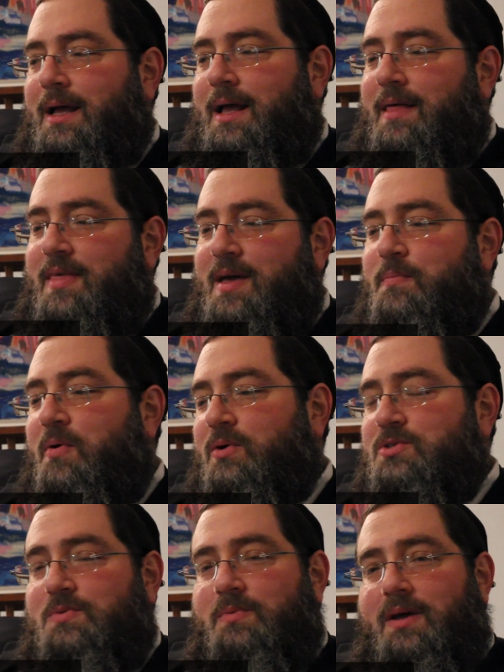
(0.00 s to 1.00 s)
And they
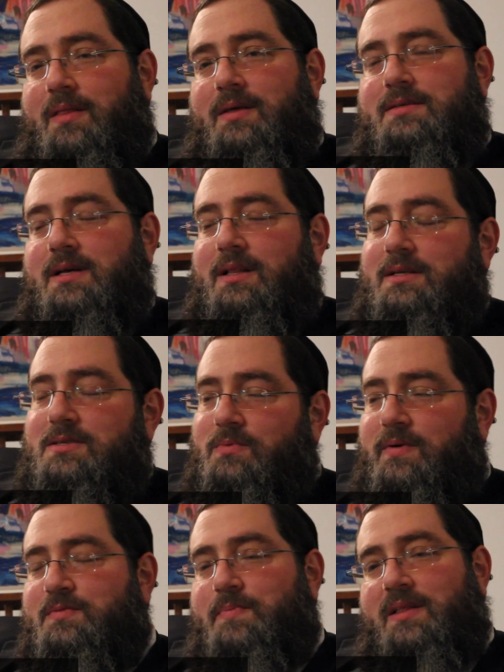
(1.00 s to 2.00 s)
approached me and they said, listen,
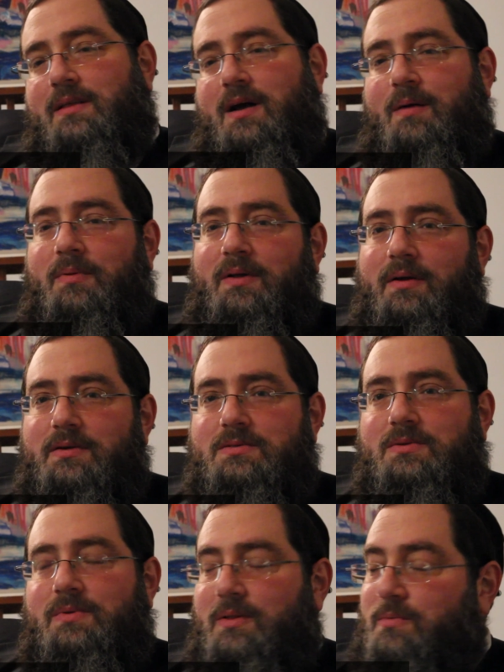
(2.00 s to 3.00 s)
we've spent a couple of years
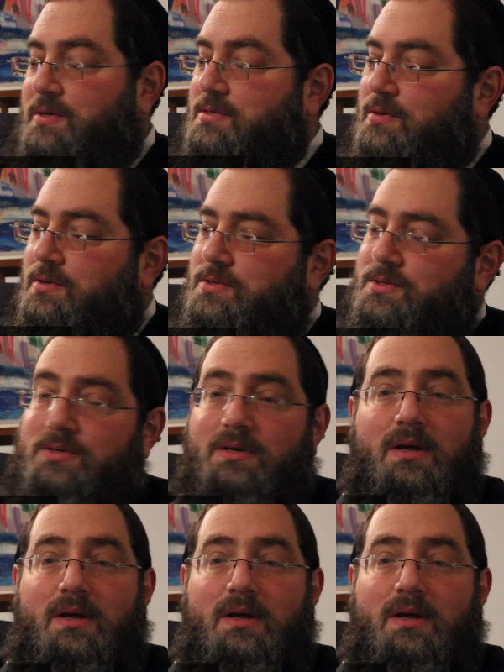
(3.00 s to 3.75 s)
doing the research